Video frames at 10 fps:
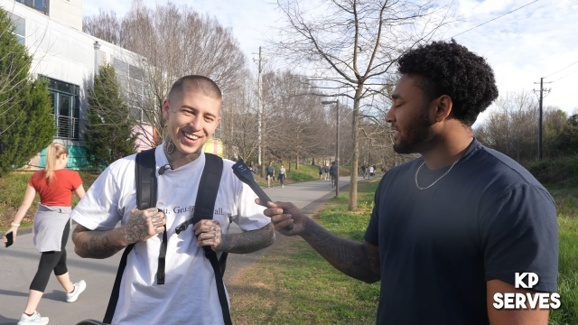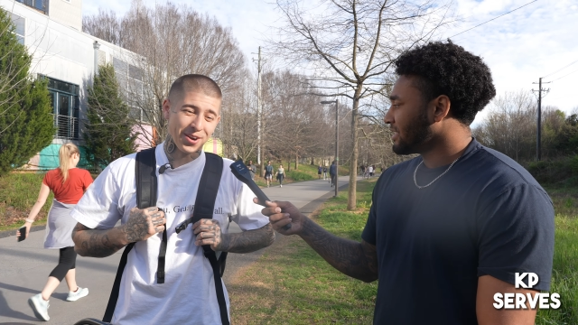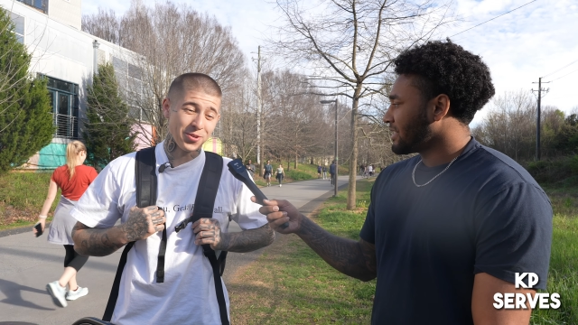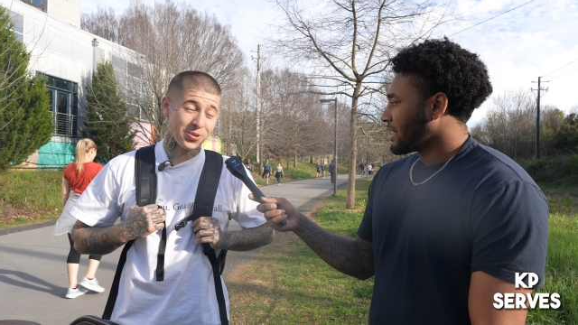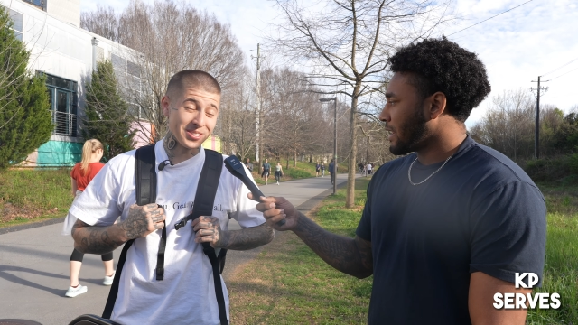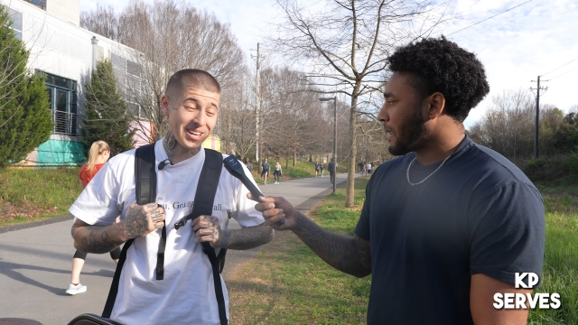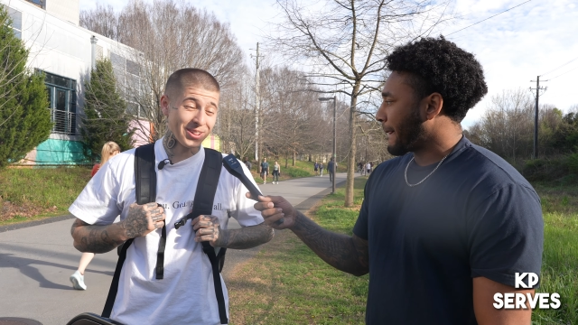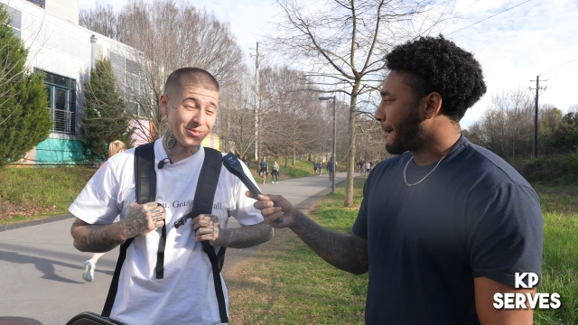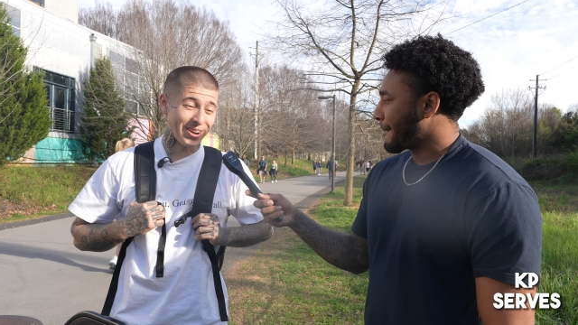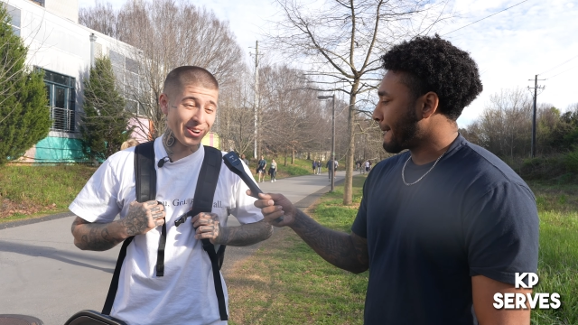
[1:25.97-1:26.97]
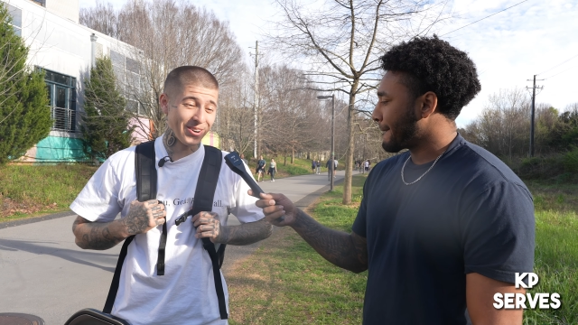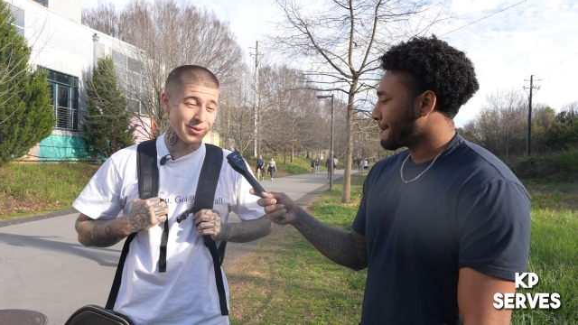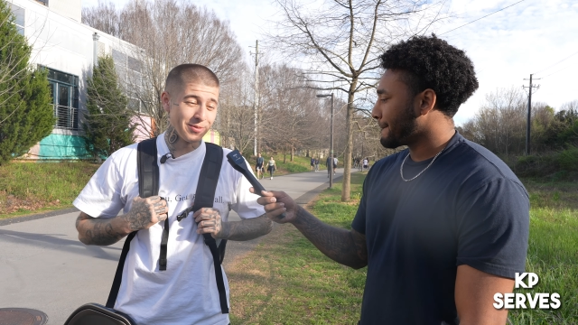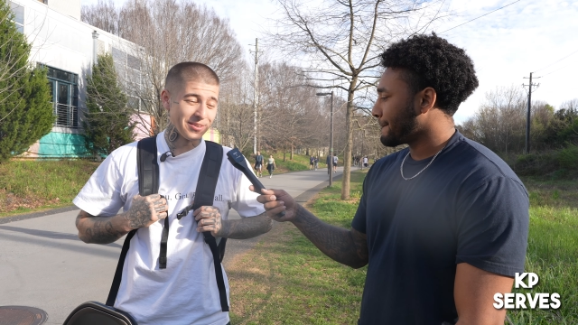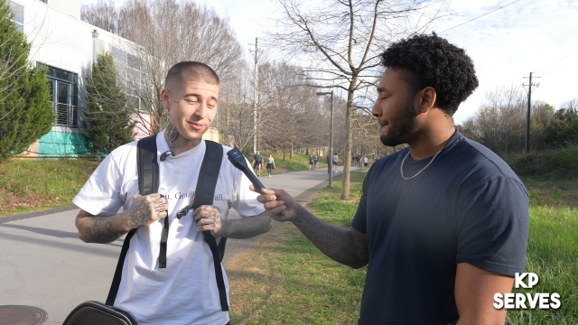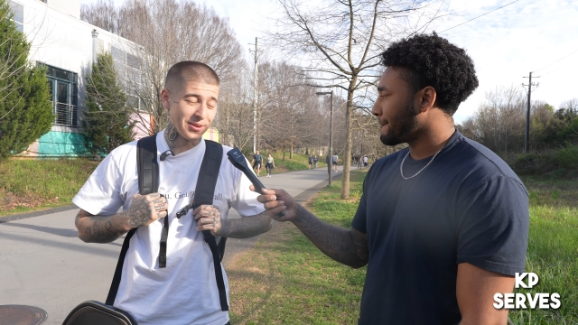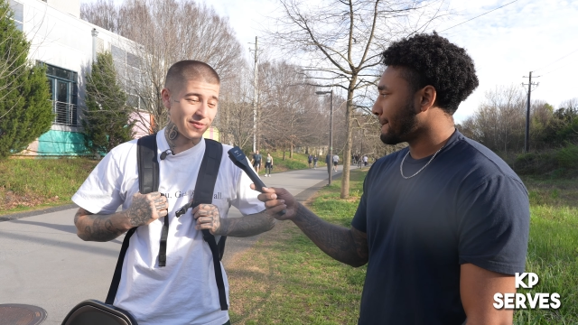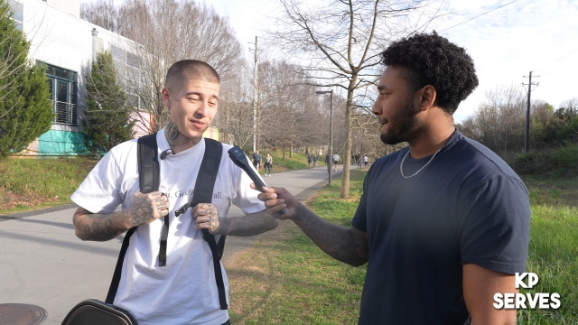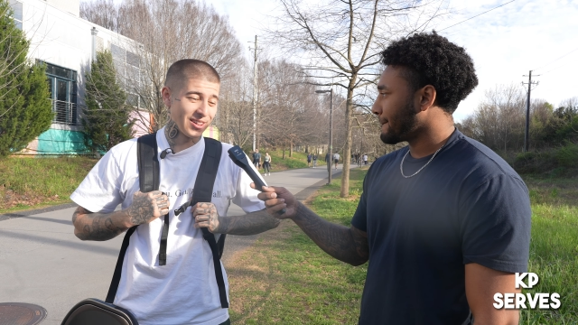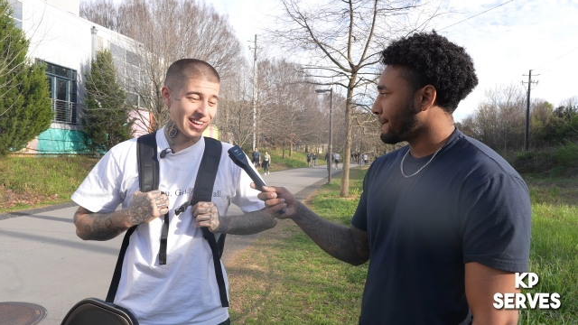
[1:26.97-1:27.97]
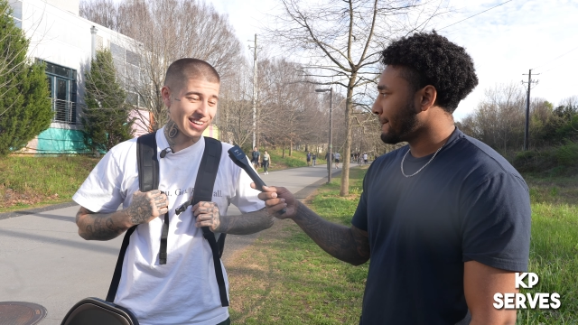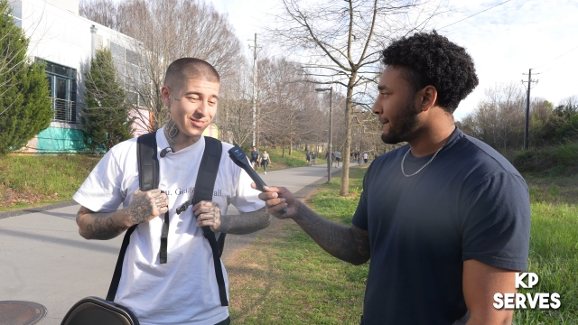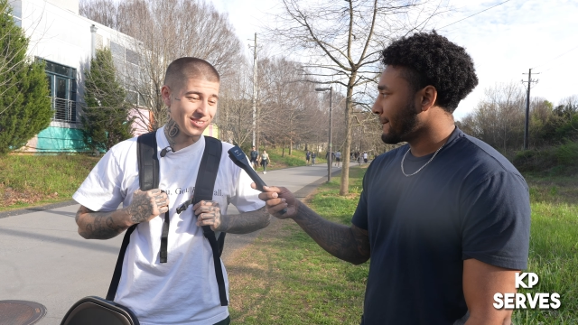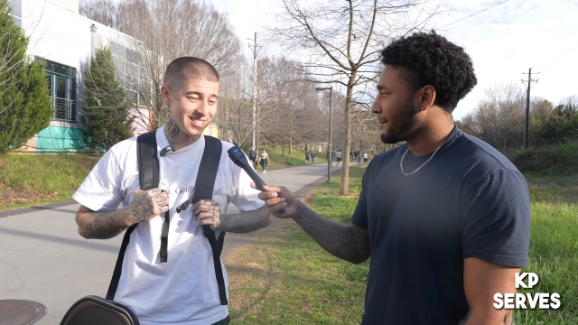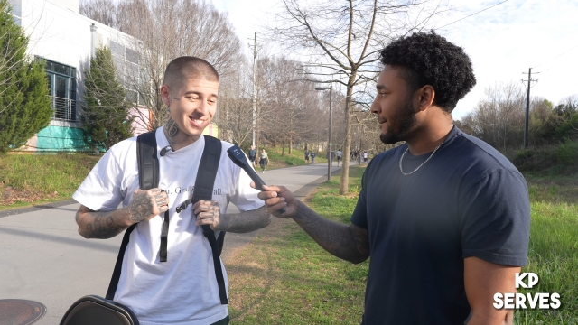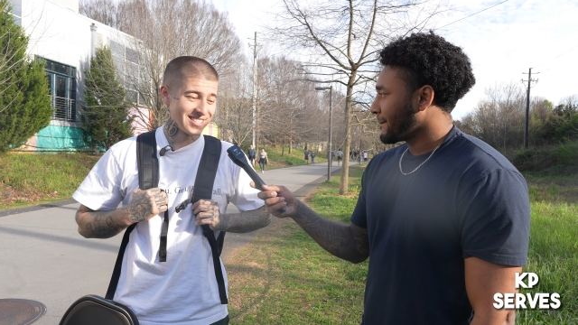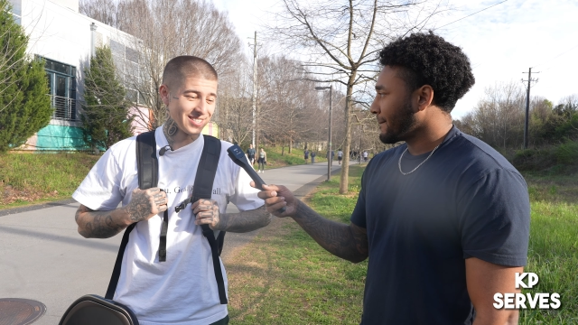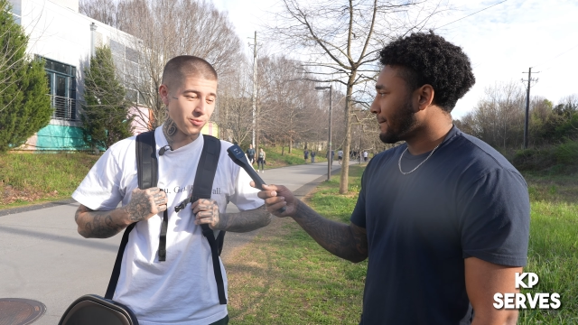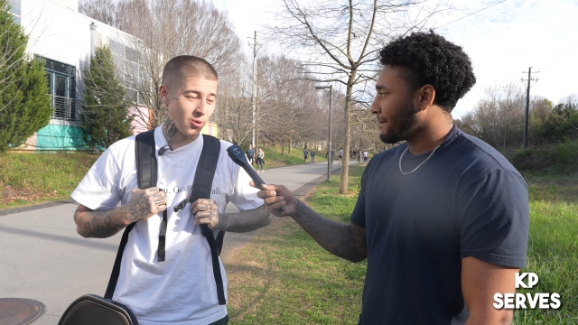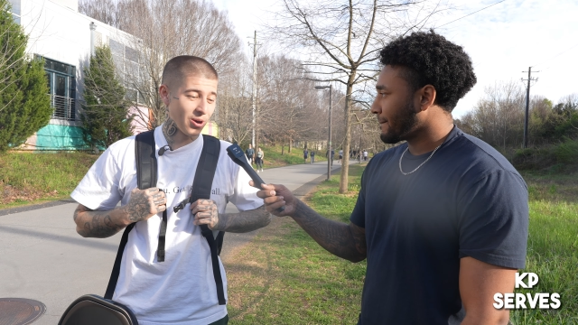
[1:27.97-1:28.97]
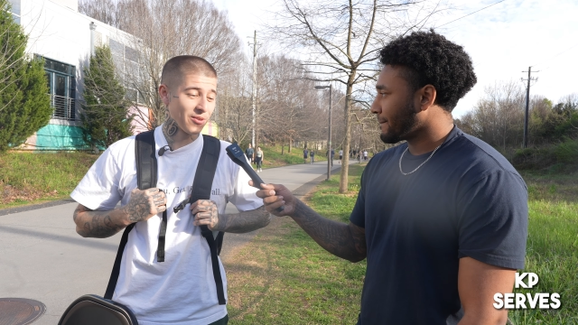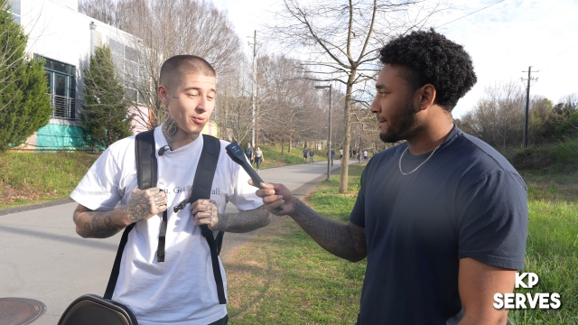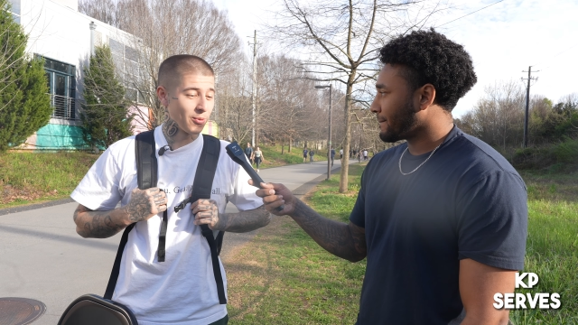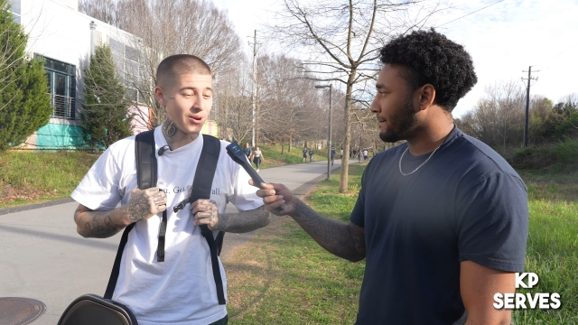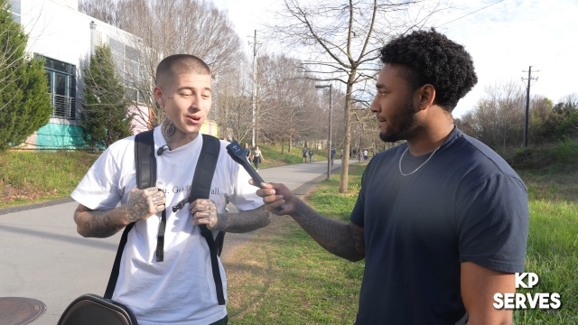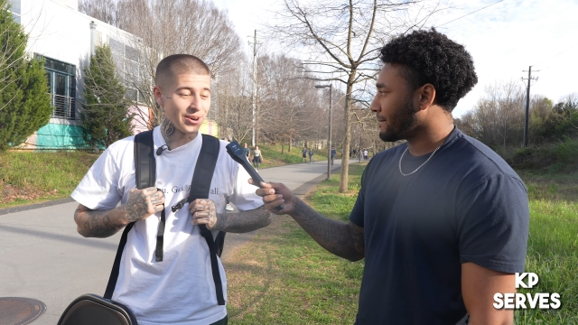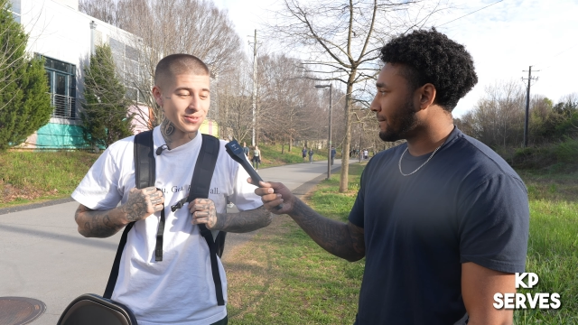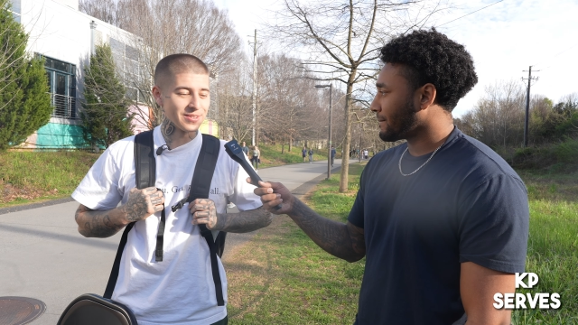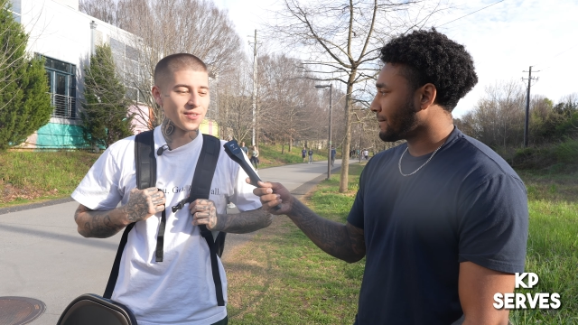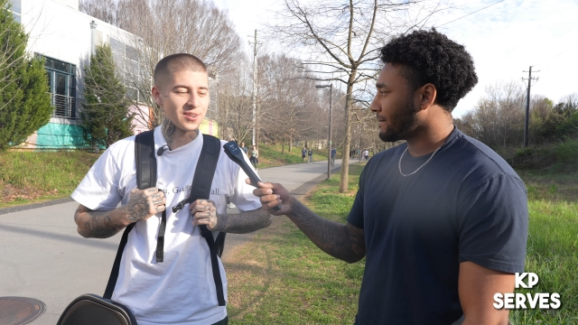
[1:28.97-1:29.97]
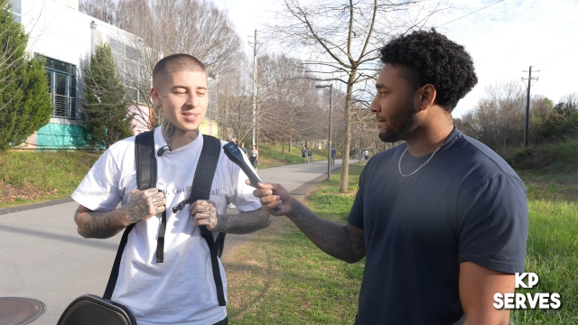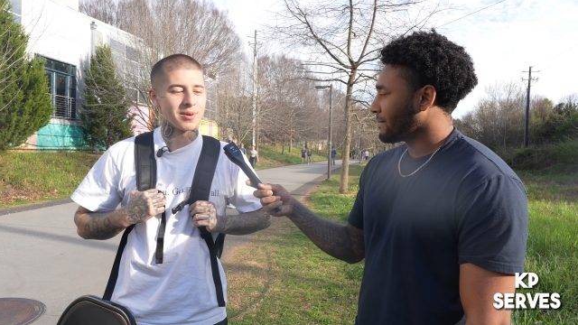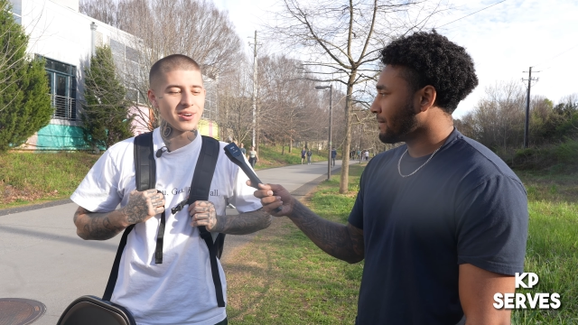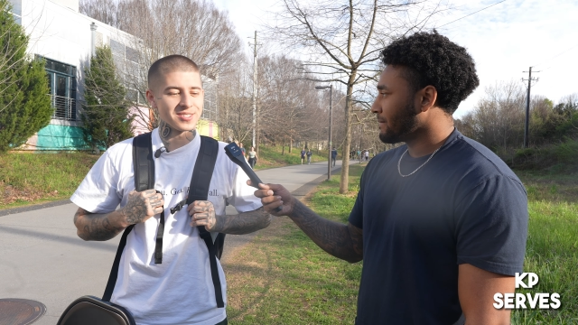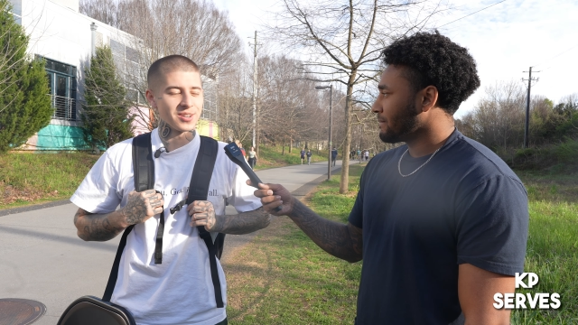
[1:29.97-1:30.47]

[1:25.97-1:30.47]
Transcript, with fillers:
Speaker 1: I don't know exactly when I heard it, but it, it, felt like it was word for word. It was the first time I heard